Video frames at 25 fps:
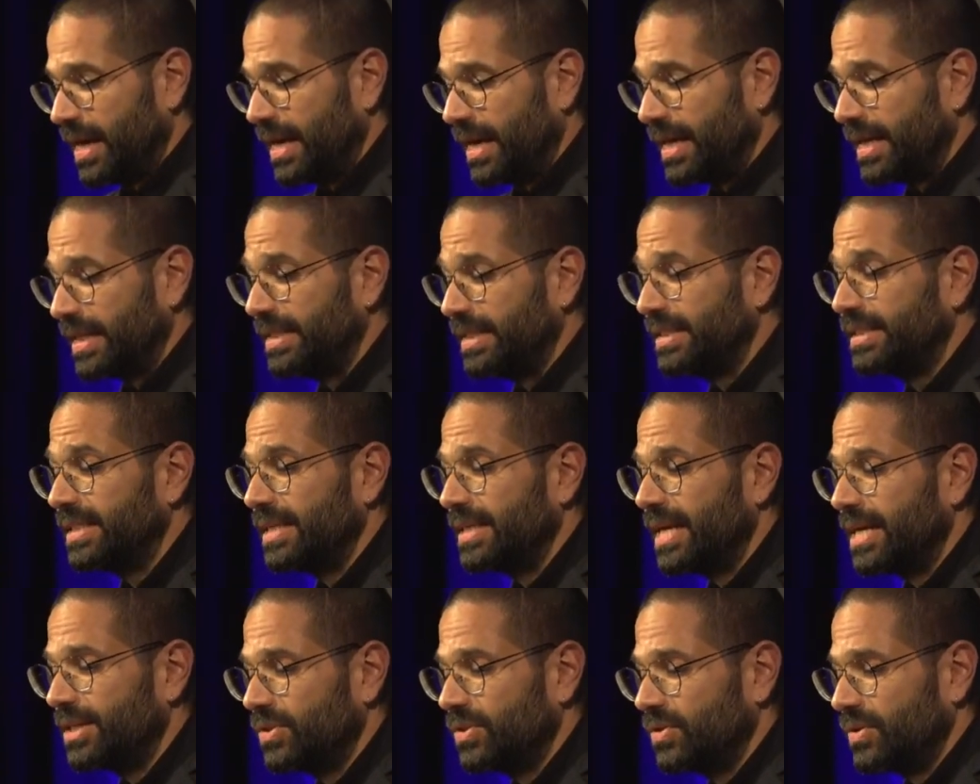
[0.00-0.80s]
and
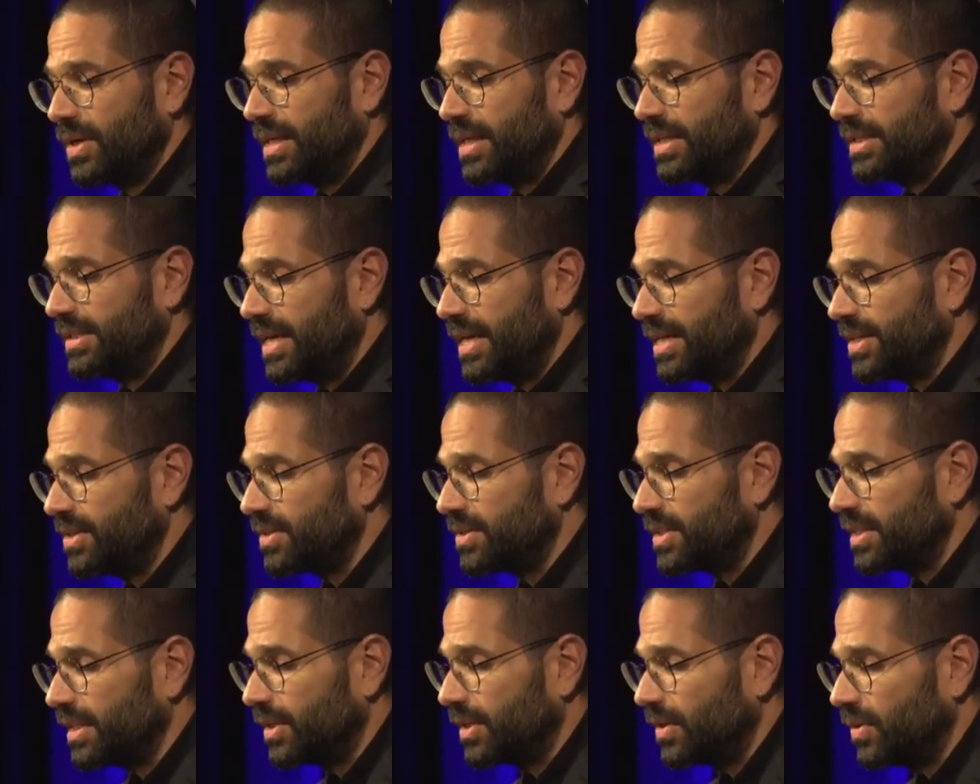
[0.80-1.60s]
international
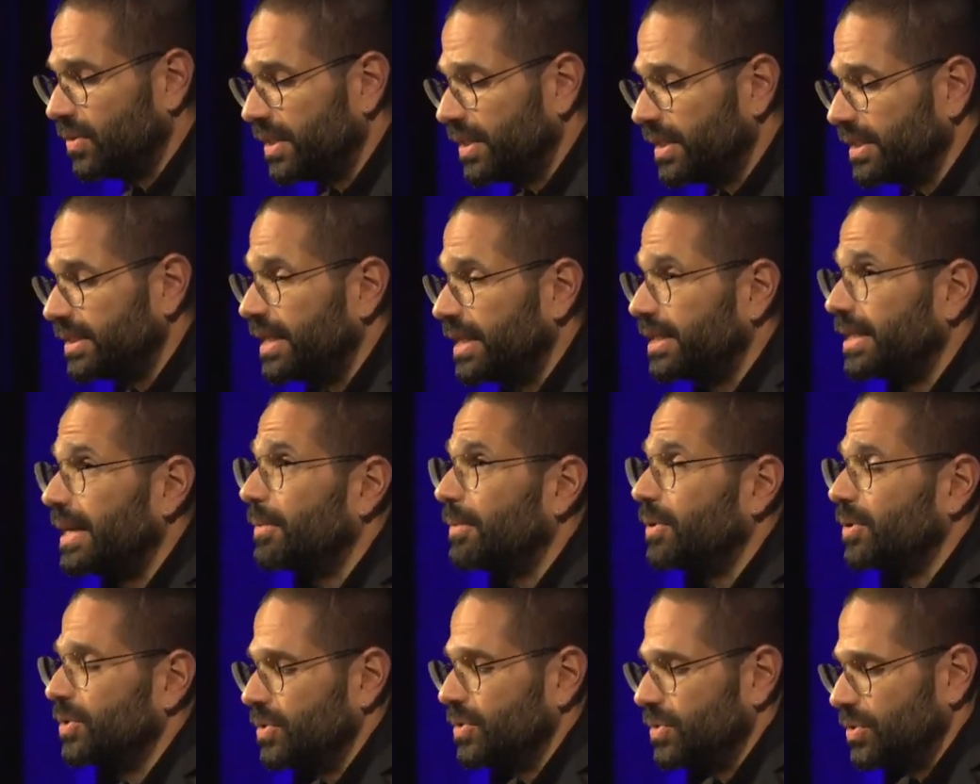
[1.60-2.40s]
organizations including the
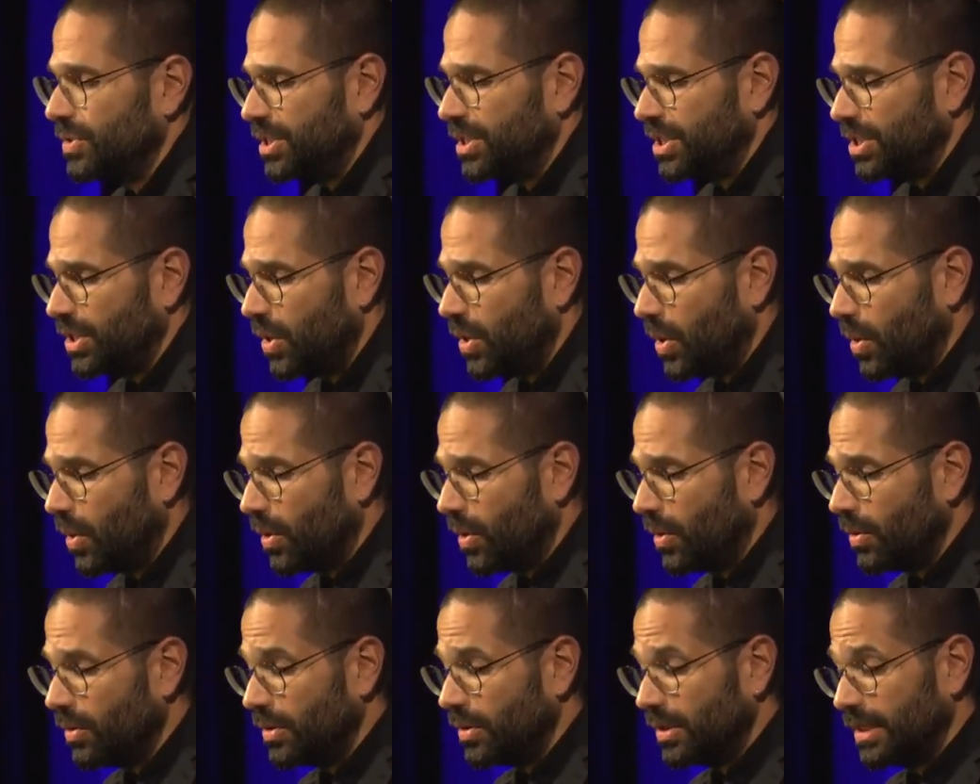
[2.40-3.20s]

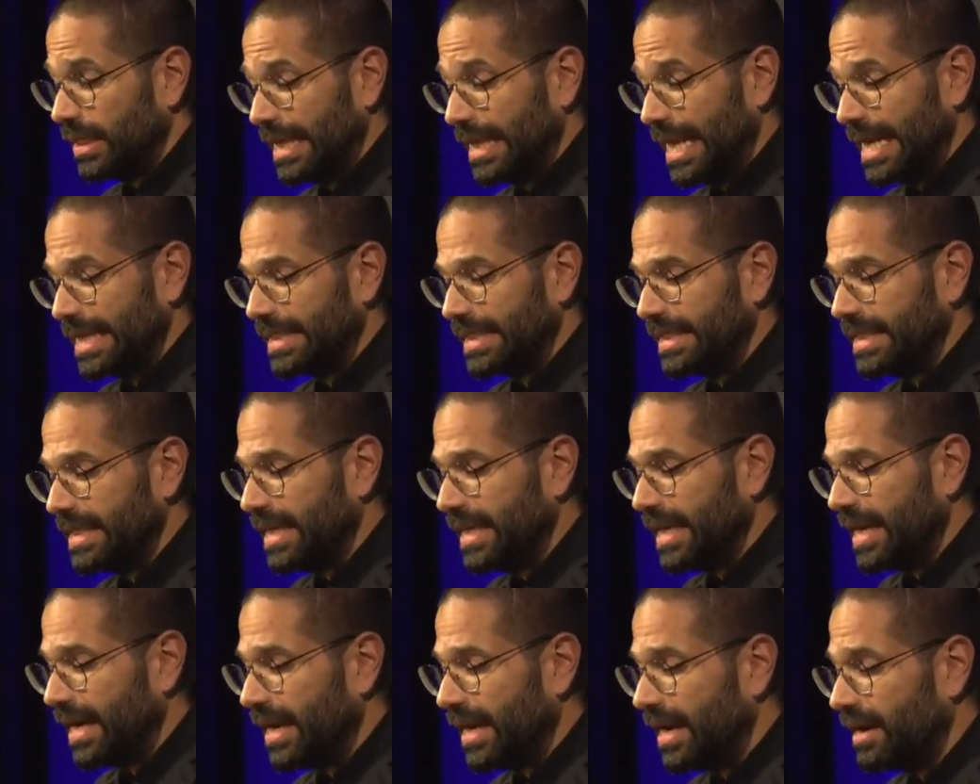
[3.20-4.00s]
WTO last
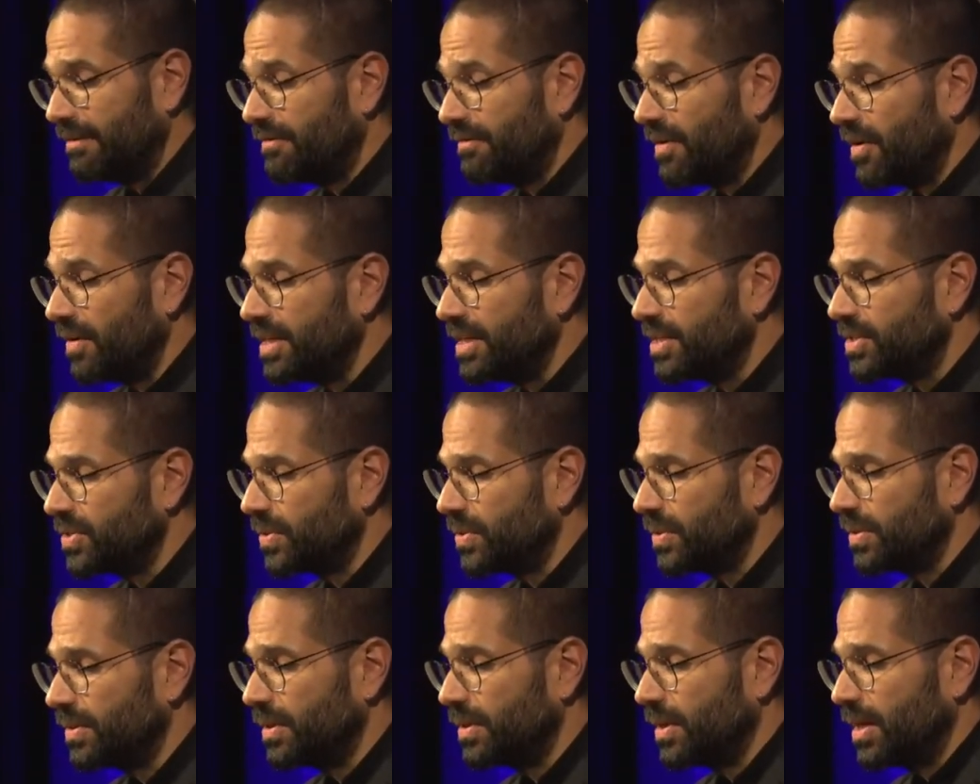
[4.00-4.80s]
year, and very
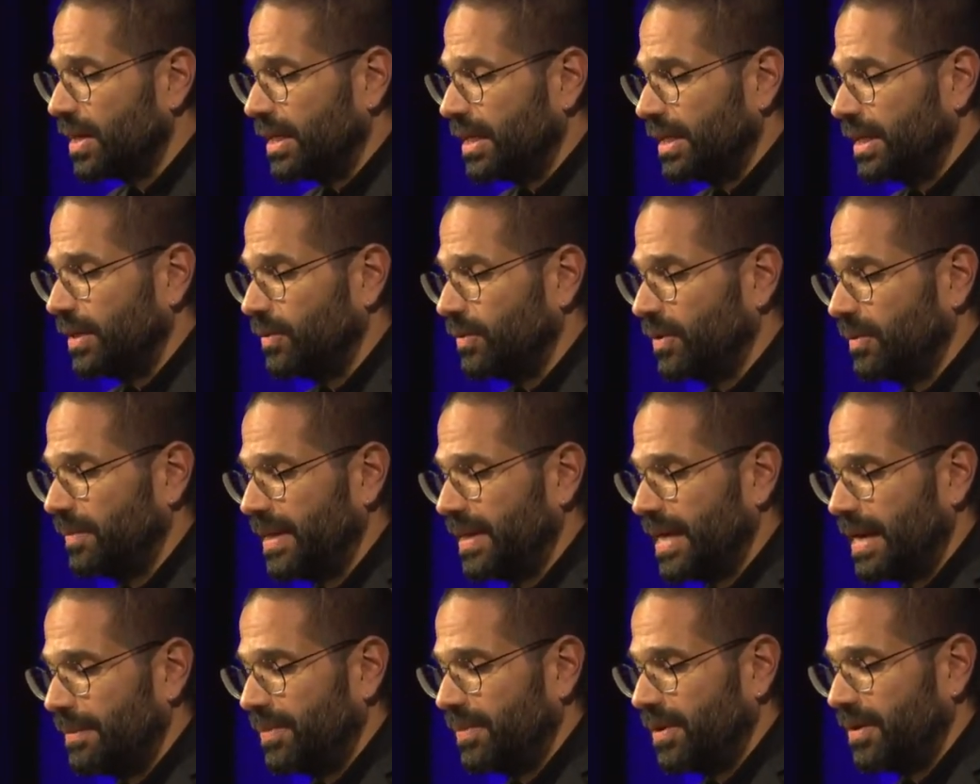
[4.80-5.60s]
soon he will
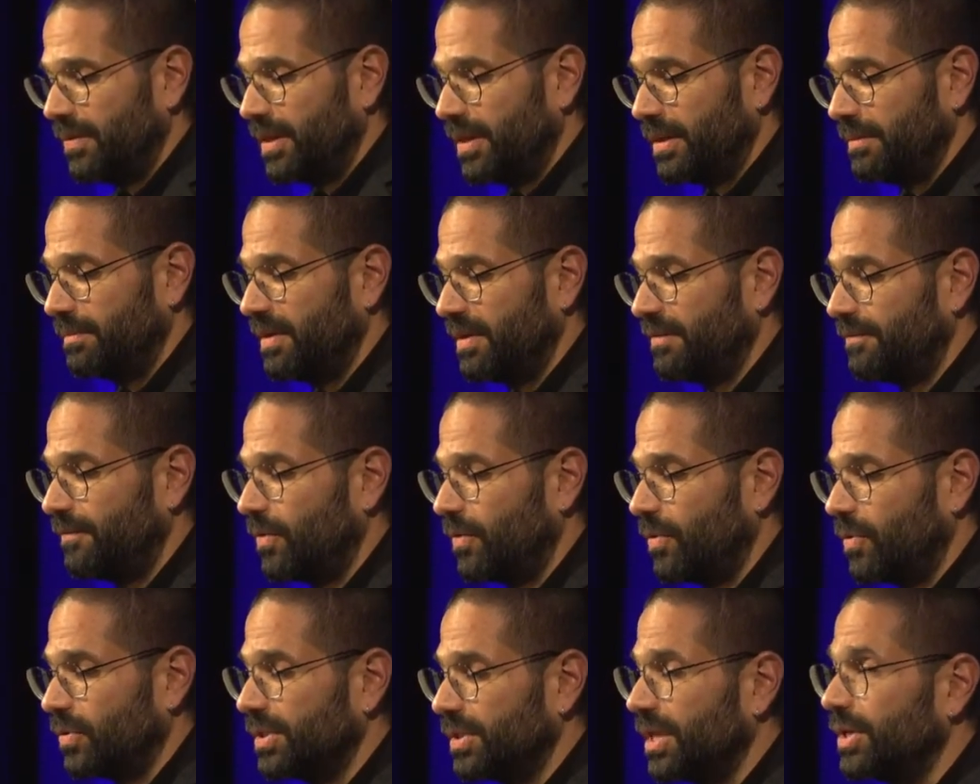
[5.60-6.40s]
be appearing
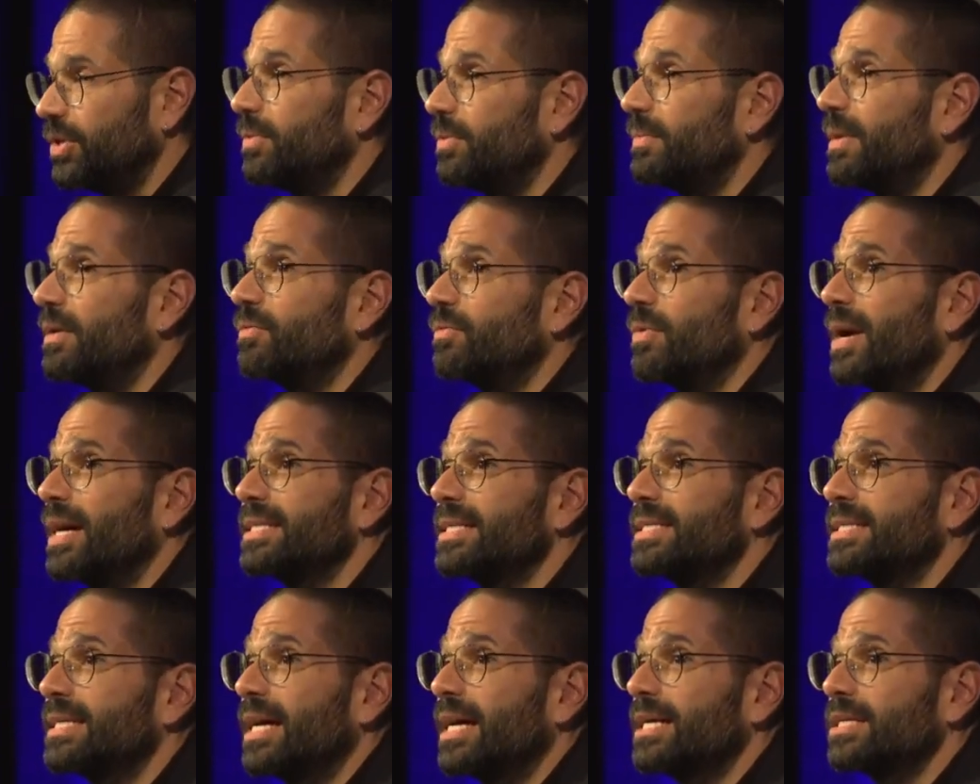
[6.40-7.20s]
before the Human
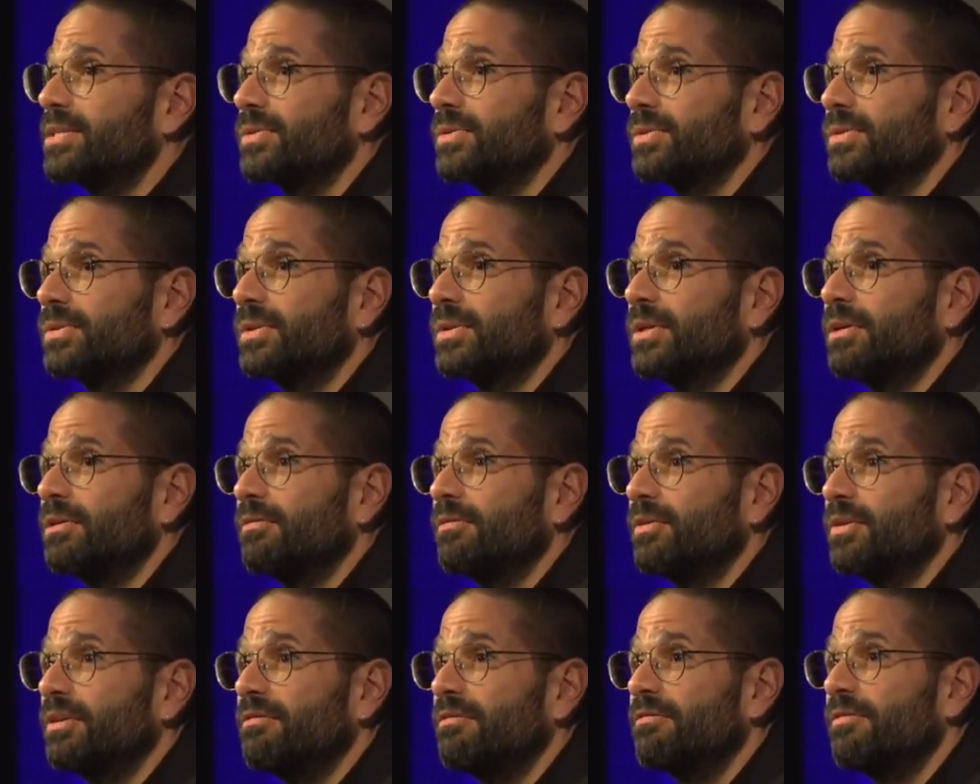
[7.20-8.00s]
Rights Council
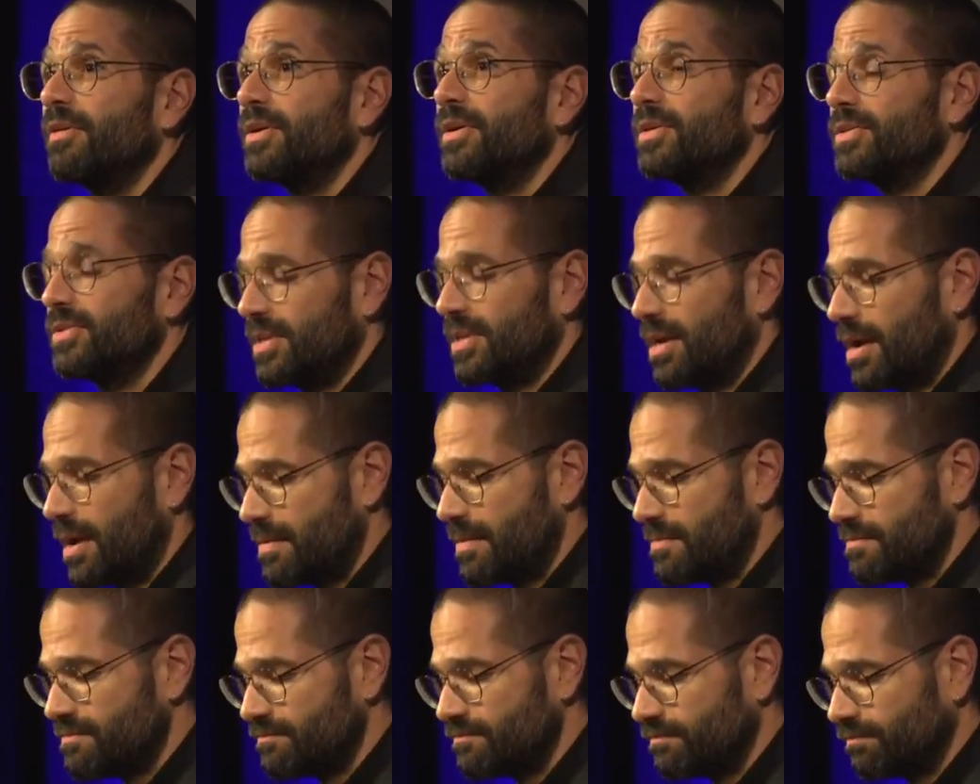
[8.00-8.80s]
for the first
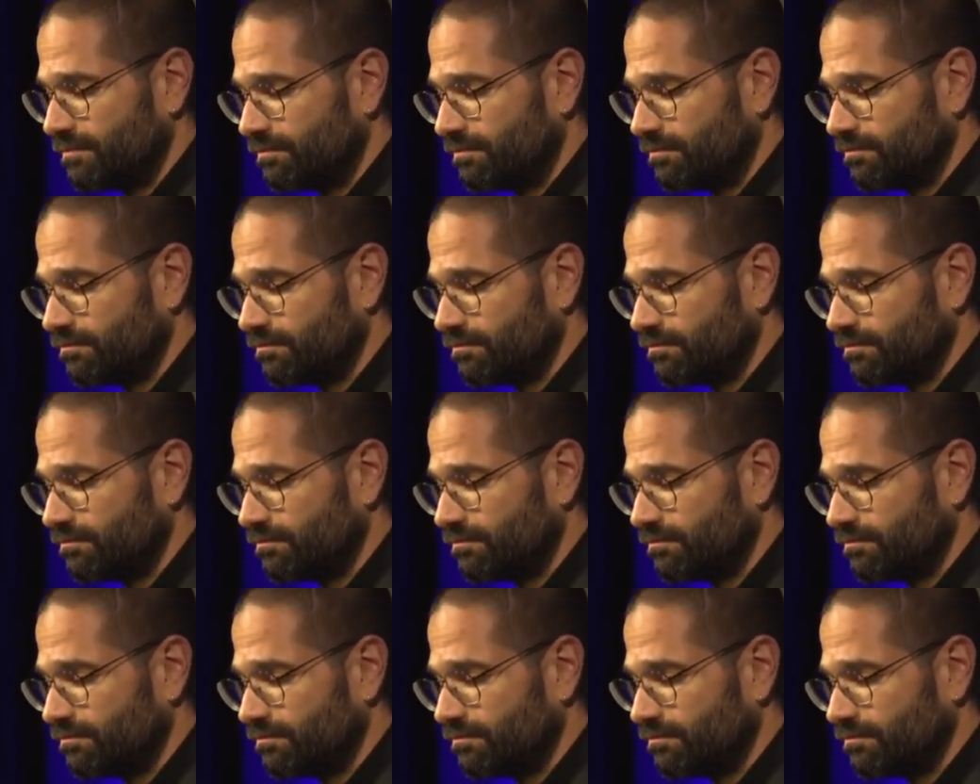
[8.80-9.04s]
time.